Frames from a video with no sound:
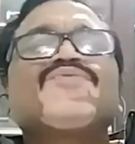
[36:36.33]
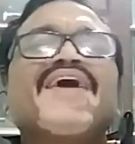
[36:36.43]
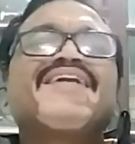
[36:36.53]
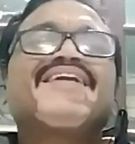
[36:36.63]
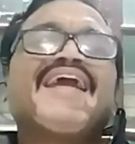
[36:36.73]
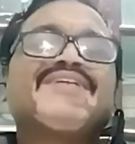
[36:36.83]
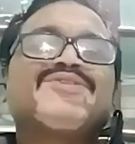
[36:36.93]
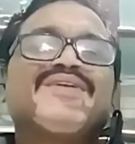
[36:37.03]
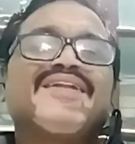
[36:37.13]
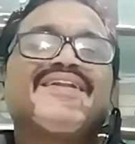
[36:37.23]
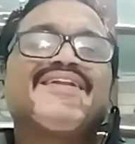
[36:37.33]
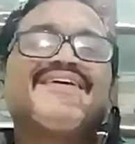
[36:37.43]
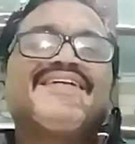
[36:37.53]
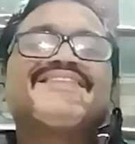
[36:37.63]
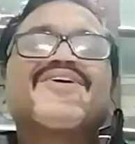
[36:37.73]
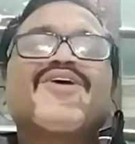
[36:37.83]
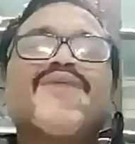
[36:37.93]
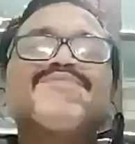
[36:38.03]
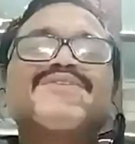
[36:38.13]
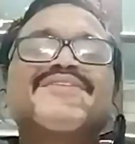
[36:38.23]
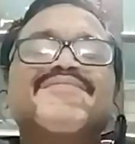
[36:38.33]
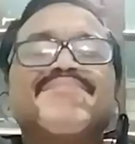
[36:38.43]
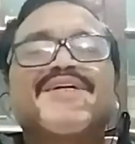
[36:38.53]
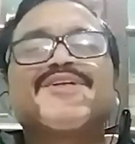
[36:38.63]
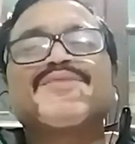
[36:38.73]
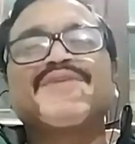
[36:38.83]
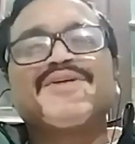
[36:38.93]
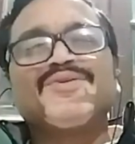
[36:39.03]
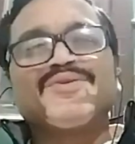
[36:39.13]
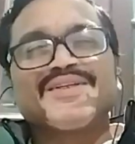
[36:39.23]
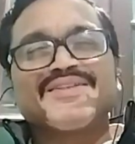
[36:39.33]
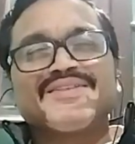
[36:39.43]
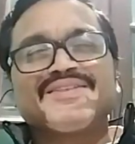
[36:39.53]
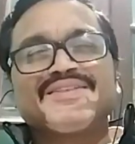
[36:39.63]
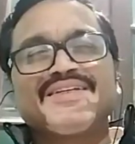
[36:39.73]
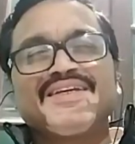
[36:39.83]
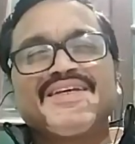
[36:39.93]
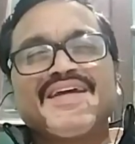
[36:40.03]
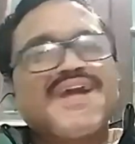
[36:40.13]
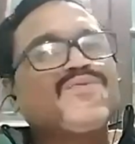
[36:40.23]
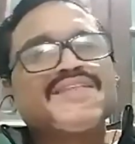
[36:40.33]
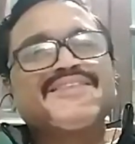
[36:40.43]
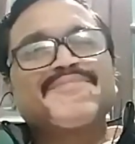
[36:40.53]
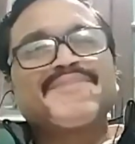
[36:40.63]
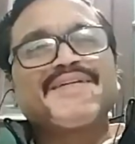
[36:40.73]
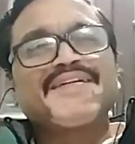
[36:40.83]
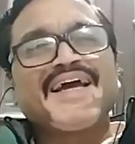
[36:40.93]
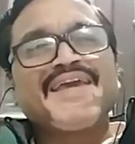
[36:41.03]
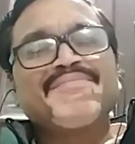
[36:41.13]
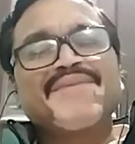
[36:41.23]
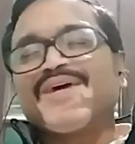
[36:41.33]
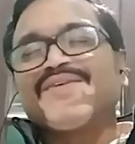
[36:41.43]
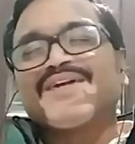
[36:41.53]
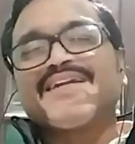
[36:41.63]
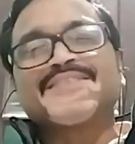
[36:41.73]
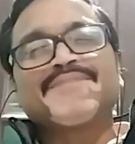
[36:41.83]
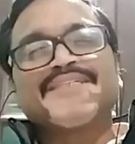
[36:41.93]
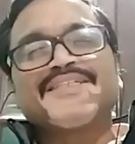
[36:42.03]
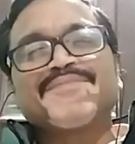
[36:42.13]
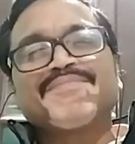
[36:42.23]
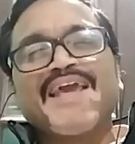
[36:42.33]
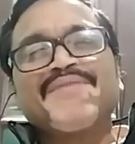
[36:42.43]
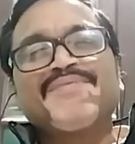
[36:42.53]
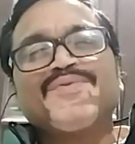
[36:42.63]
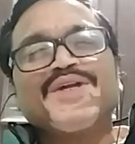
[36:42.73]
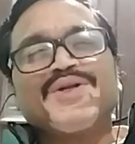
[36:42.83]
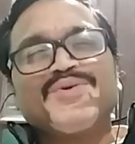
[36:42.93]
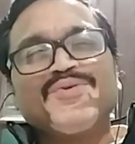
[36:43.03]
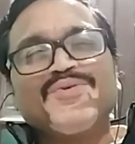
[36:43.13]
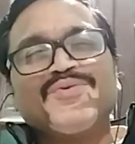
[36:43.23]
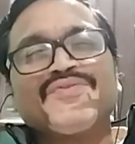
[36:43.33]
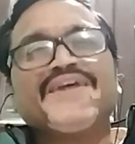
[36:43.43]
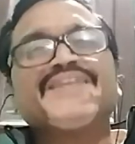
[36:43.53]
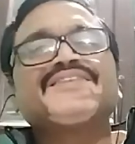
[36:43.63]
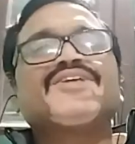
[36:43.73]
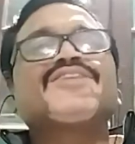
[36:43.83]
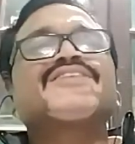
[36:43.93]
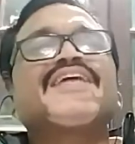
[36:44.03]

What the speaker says: quite natural. It comes because of ignorance. And once upon a time in our respective life, we do face such